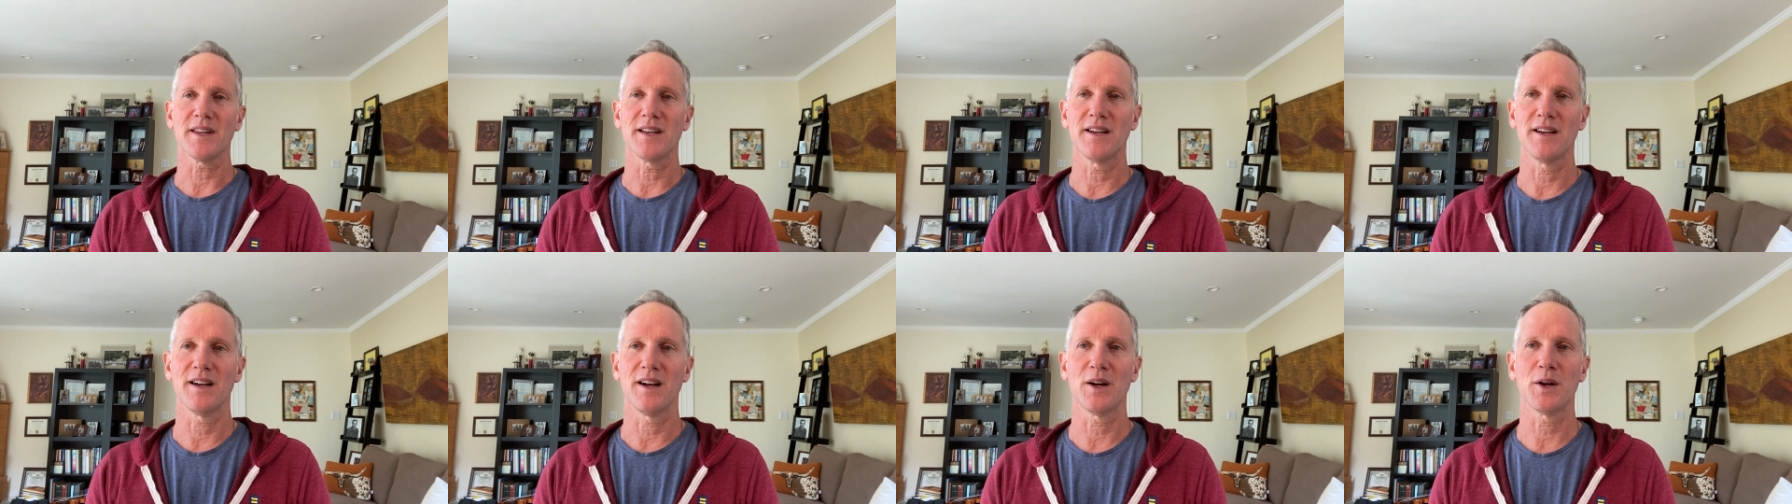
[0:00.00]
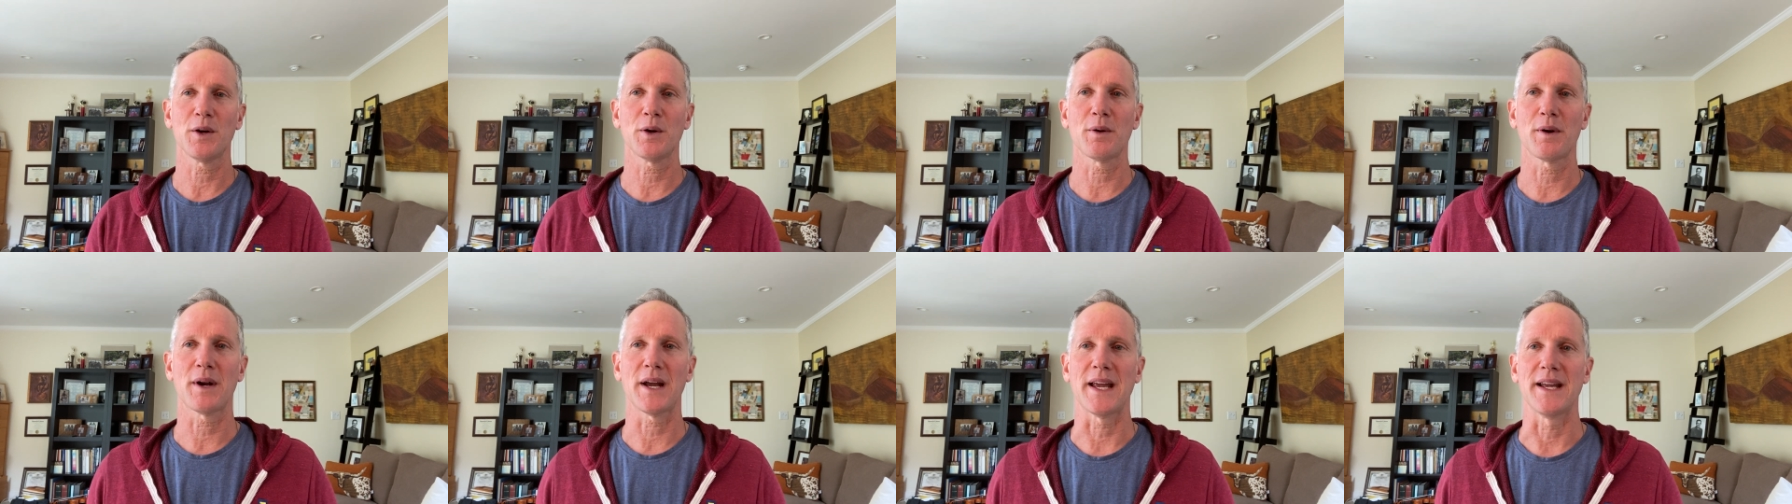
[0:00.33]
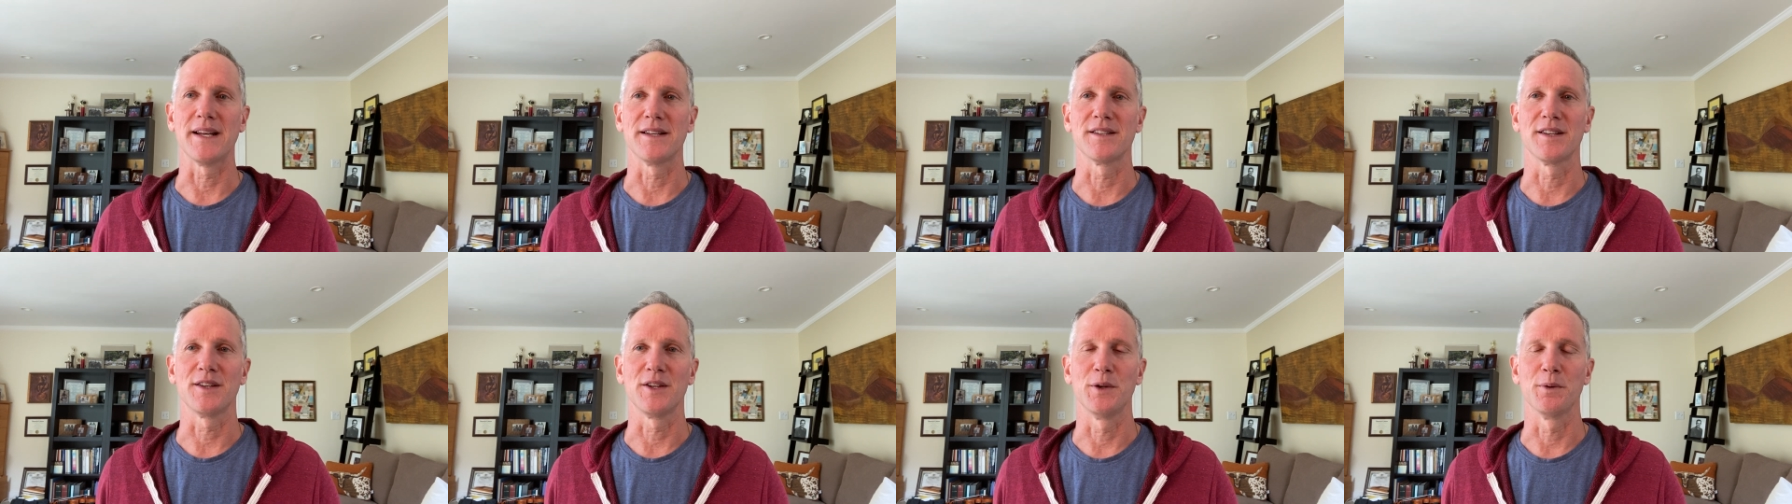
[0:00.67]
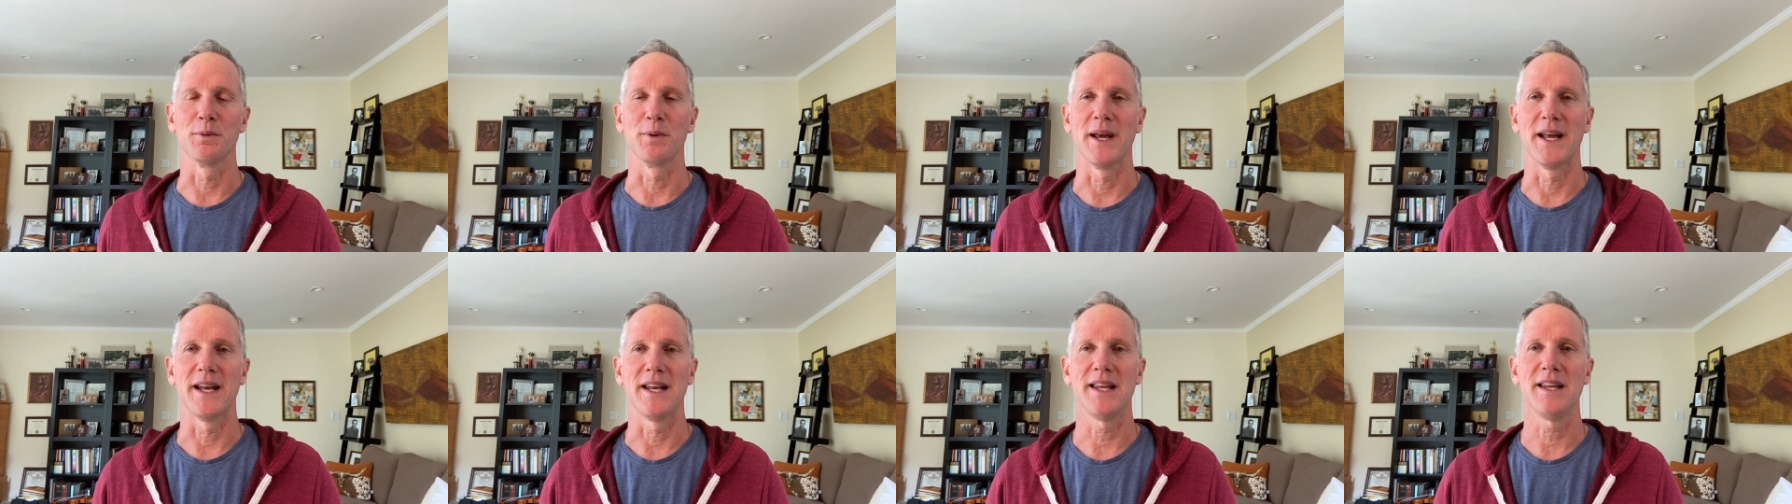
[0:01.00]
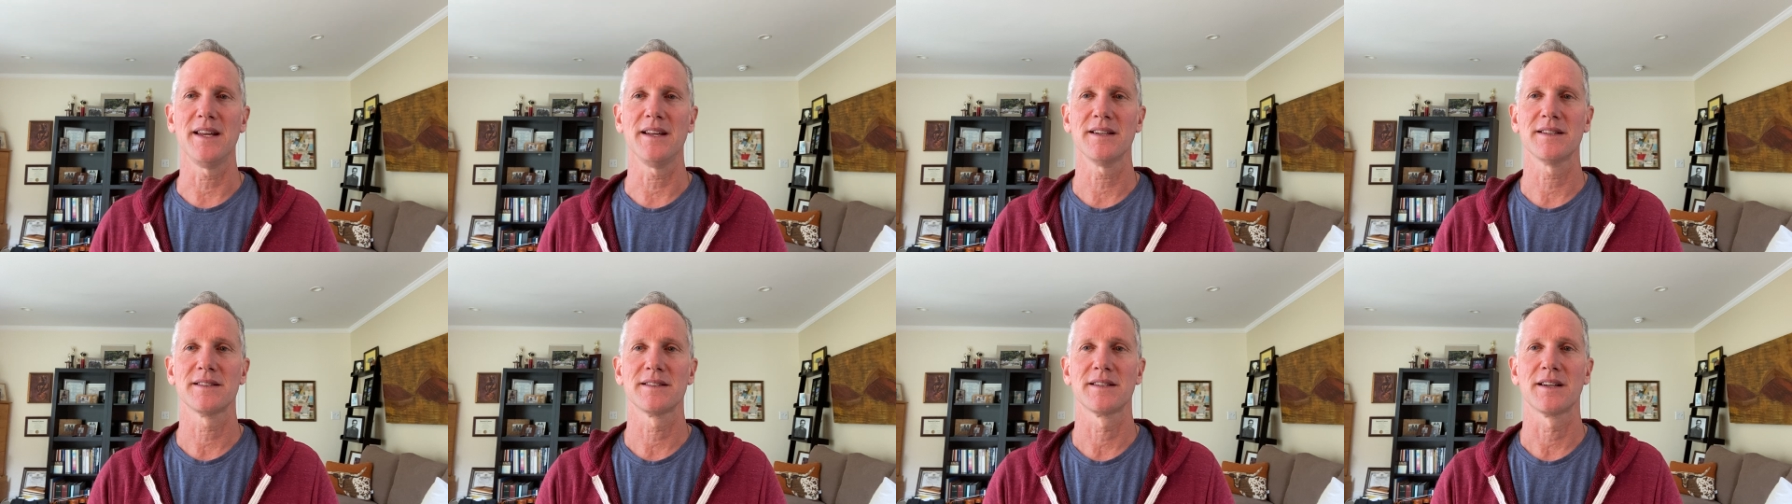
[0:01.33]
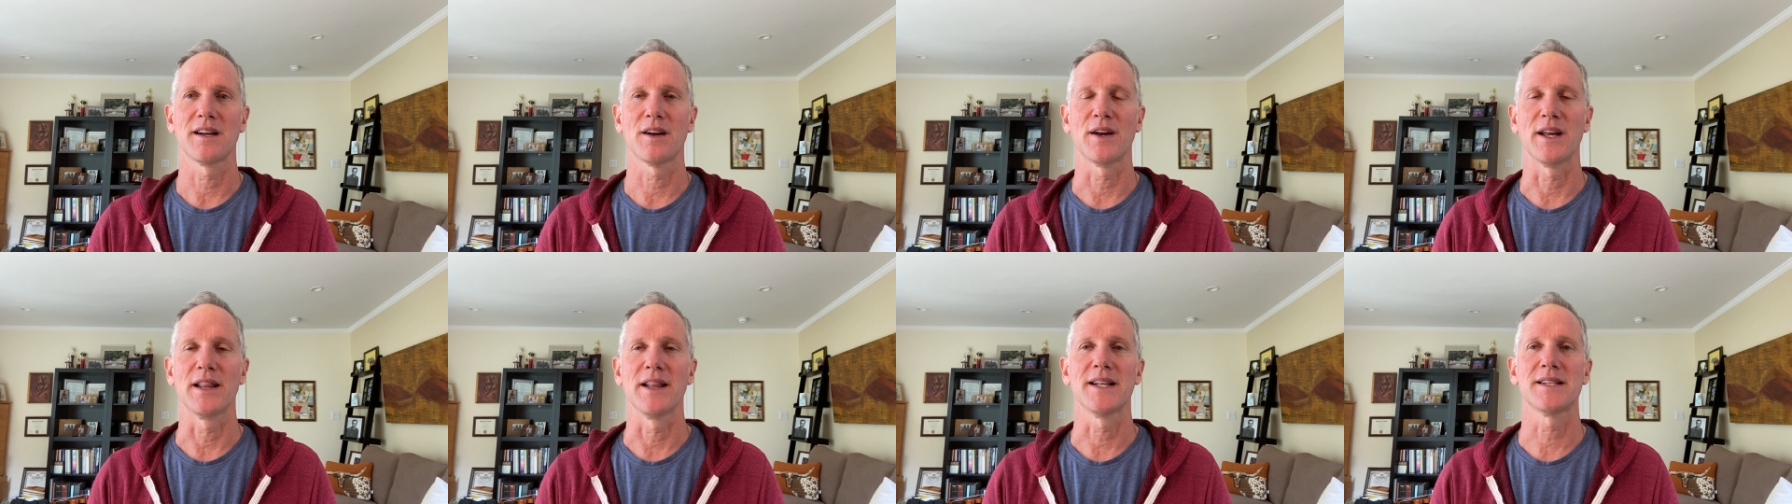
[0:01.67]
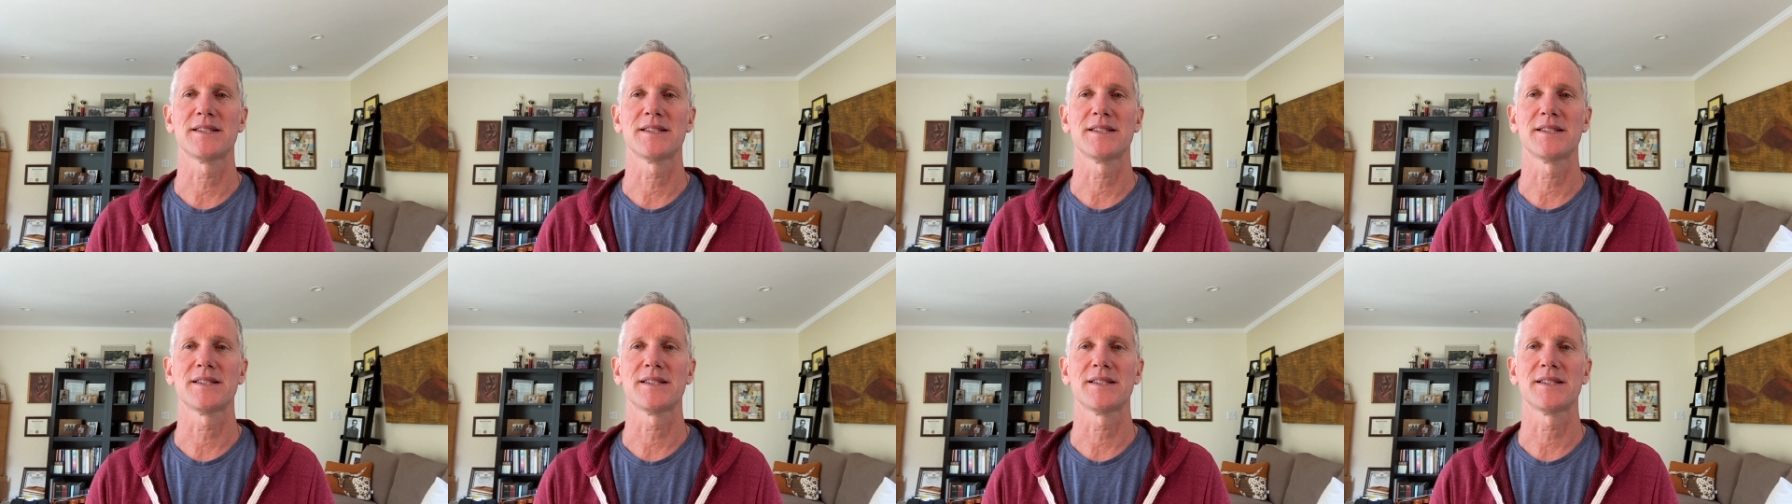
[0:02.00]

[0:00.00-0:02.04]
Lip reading: All right, are you ready? All right,